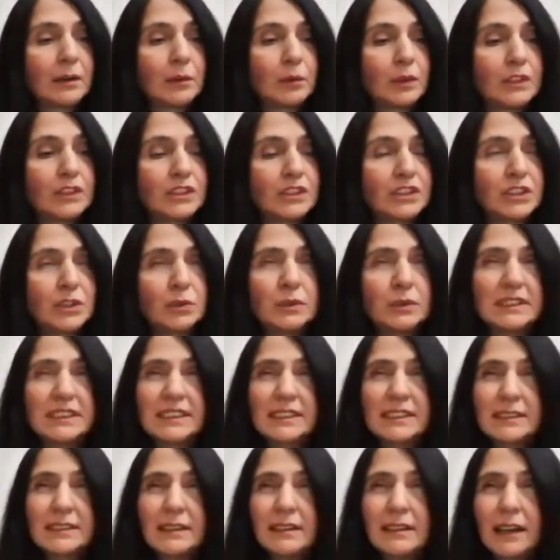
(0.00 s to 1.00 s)
when she
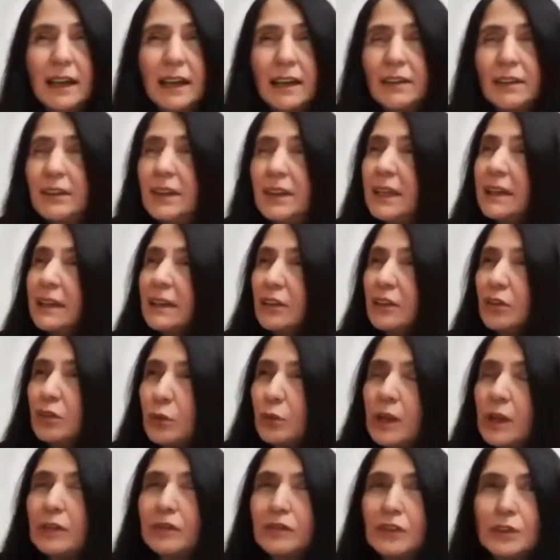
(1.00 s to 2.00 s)
was, I think,
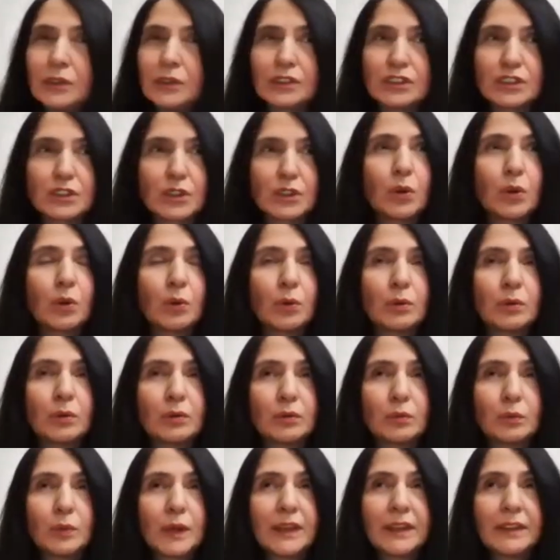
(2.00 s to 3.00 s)
12 years
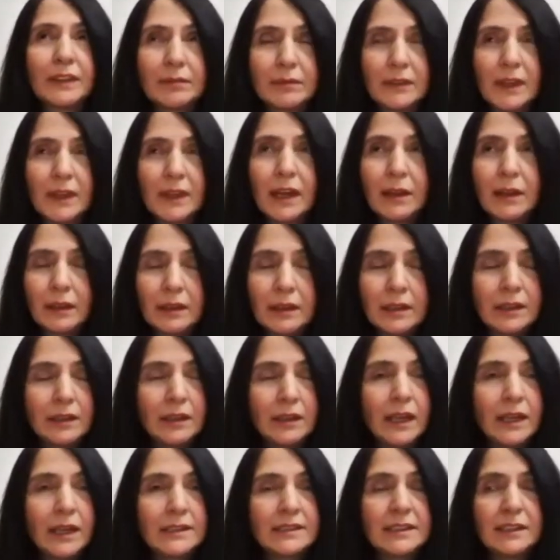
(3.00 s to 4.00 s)
old in
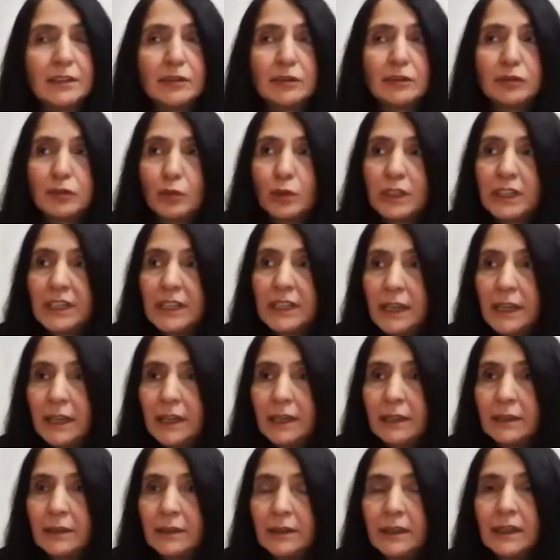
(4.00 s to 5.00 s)

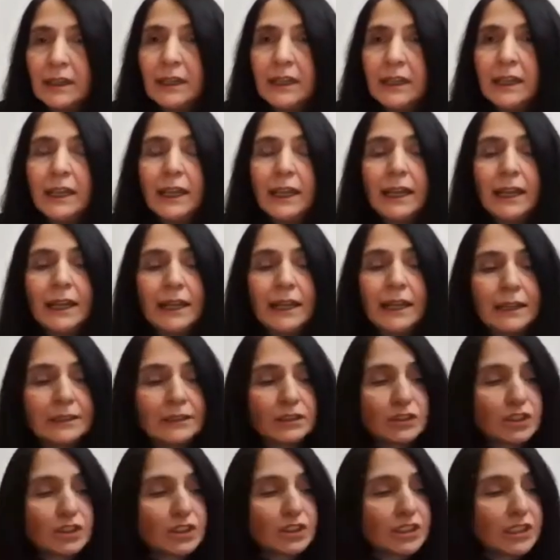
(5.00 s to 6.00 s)
1948,
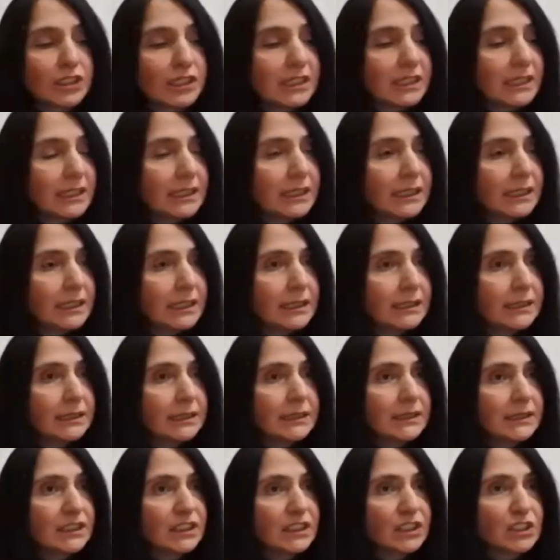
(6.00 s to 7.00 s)
and she
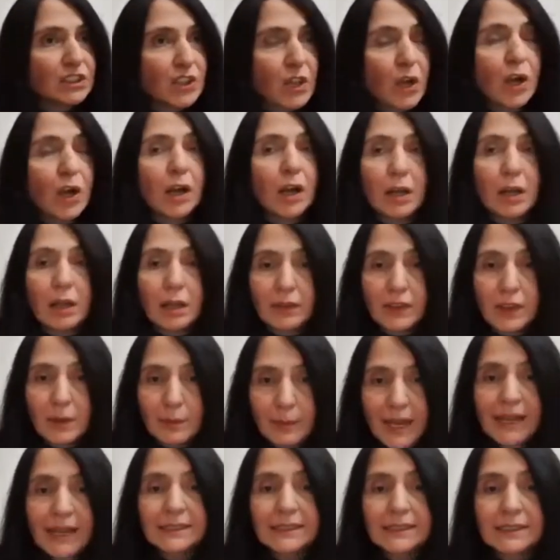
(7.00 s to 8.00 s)
saw the
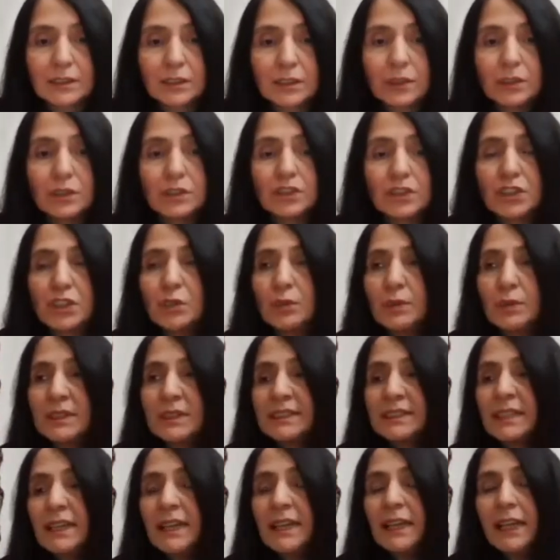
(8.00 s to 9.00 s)
massacre. She
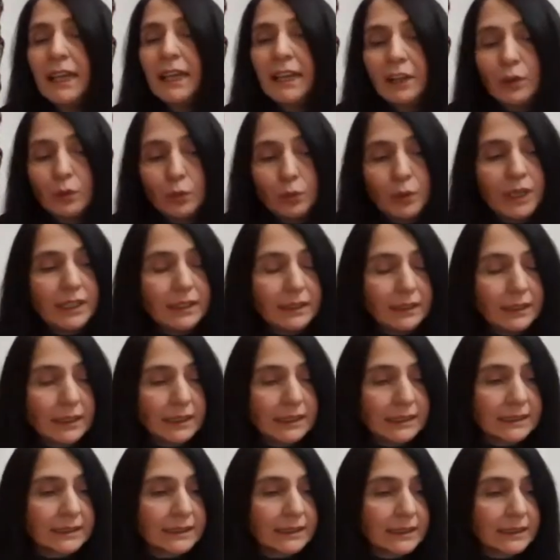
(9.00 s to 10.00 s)
was a
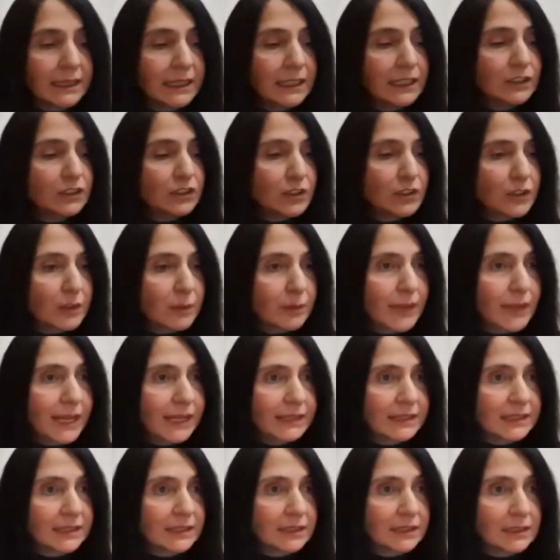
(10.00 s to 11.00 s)
witness to the
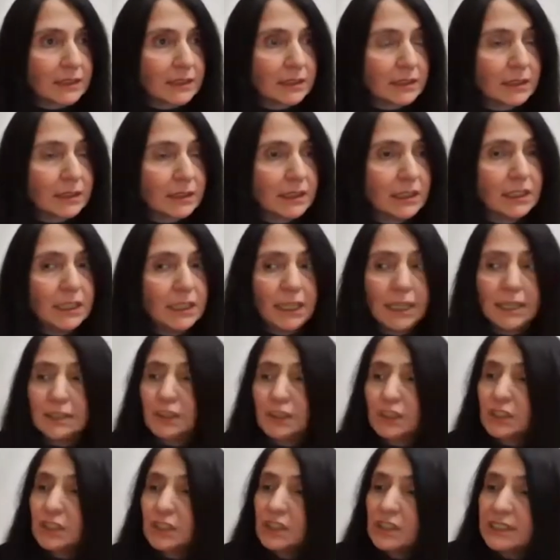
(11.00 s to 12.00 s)
massacre,
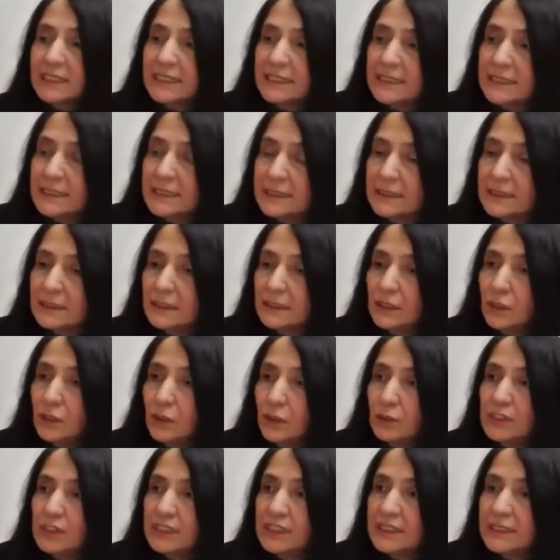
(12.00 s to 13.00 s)
and she just,
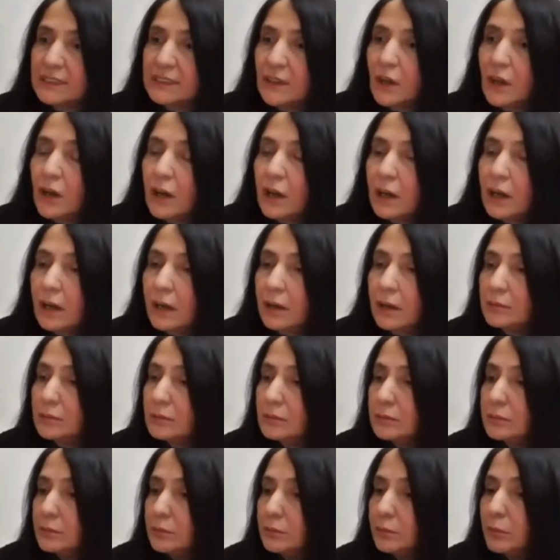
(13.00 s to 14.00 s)
saw
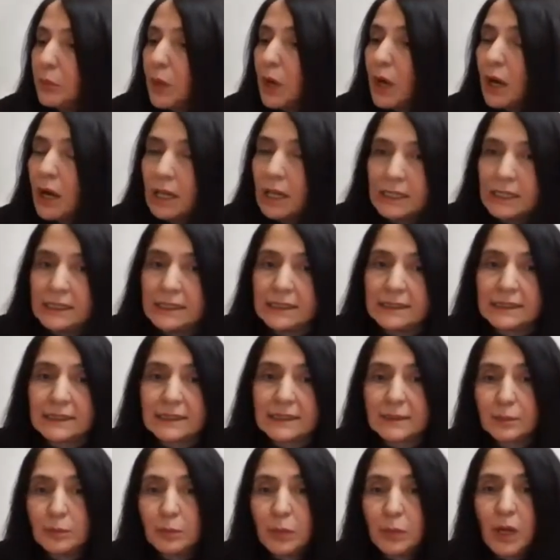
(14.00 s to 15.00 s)

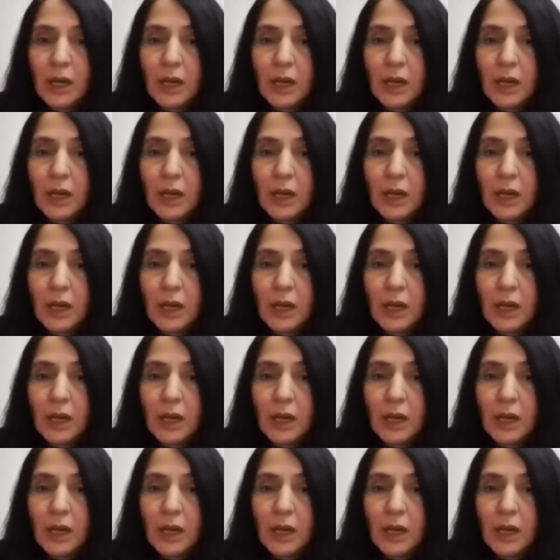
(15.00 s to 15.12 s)
bodies,